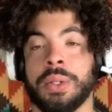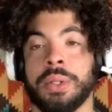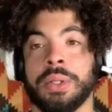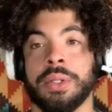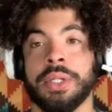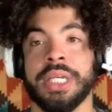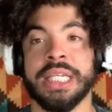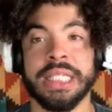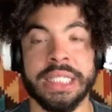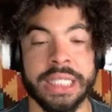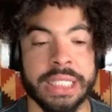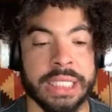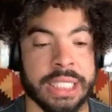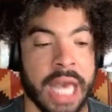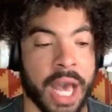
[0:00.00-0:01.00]
Is the
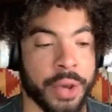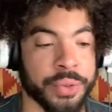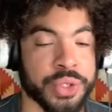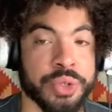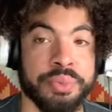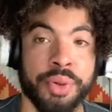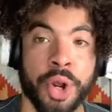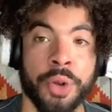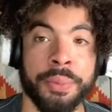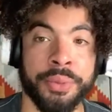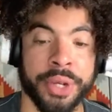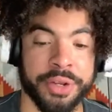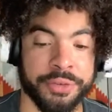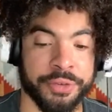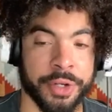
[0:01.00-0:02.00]
sound appropriate
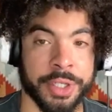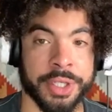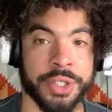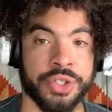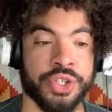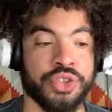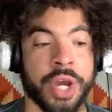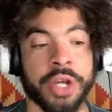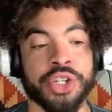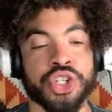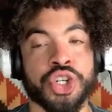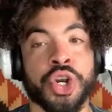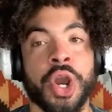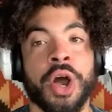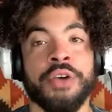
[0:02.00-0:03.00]
for the structure
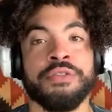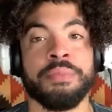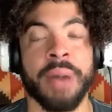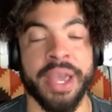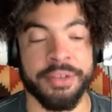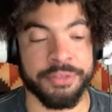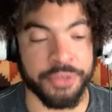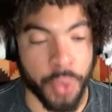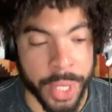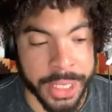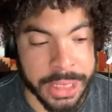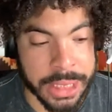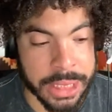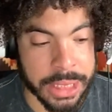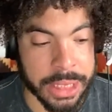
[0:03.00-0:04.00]
of my
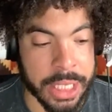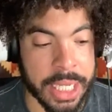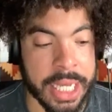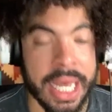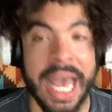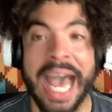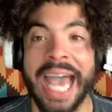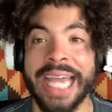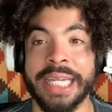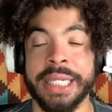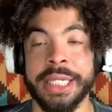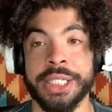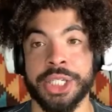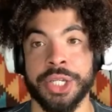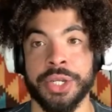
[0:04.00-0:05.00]
voice? I need
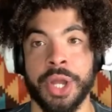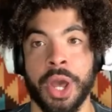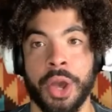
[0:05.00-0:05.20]
to know.